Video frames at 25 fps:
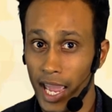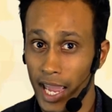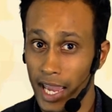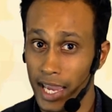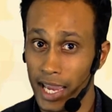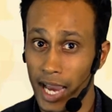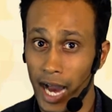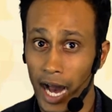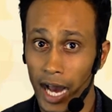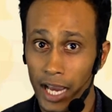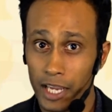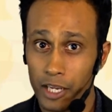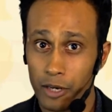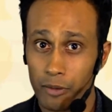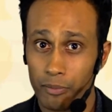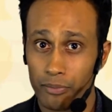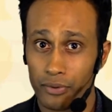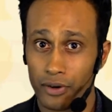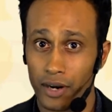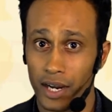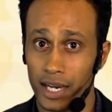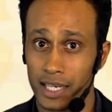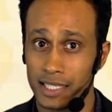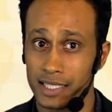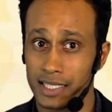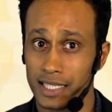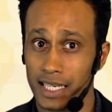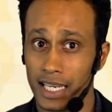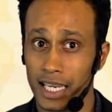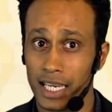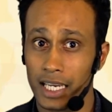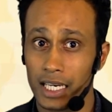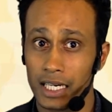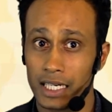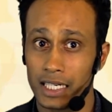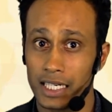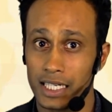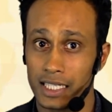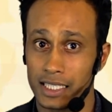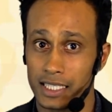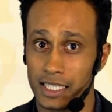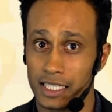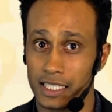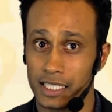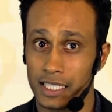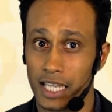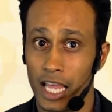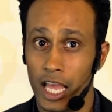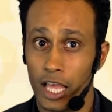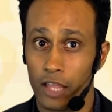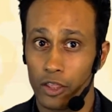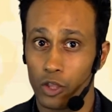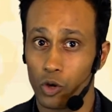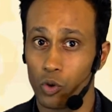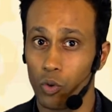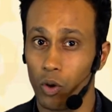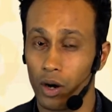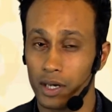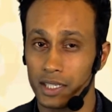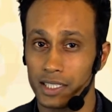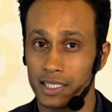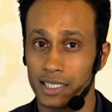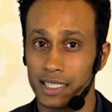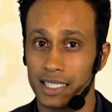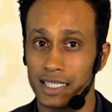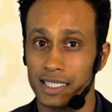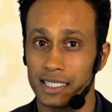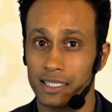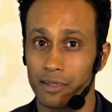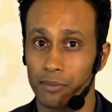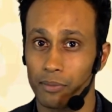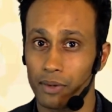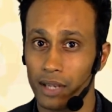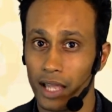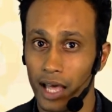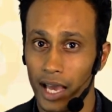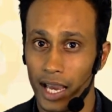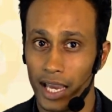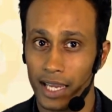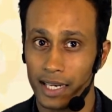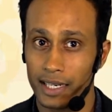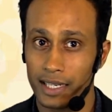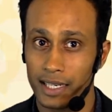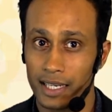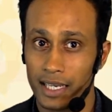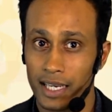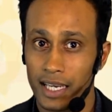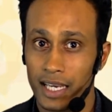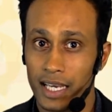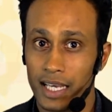a higher price increases the quantity supplied.